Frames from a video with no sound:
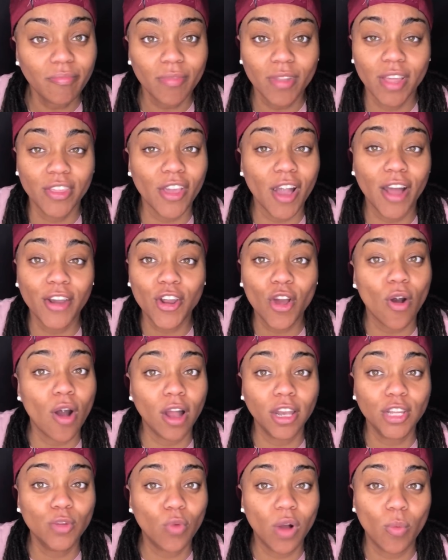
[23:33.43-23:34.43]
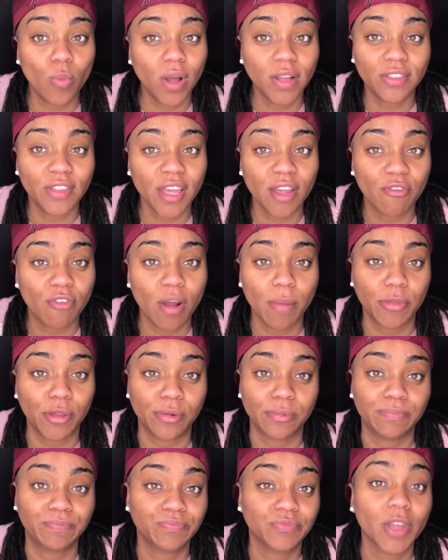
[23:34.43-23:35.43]
y'all know I only want one thing from you.
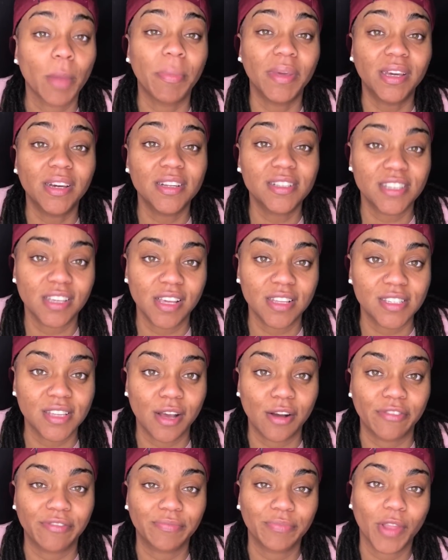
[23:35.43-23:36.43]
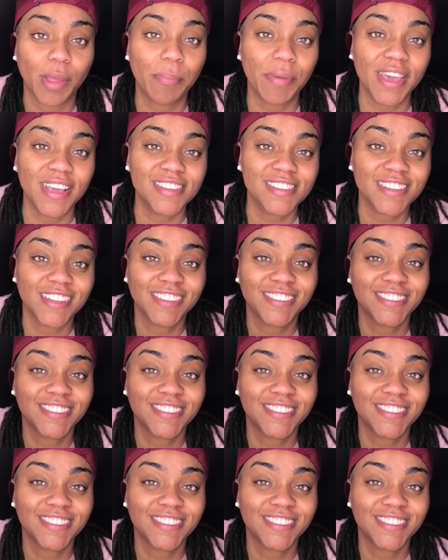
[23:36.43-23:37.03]
Be good to yourself. Peace.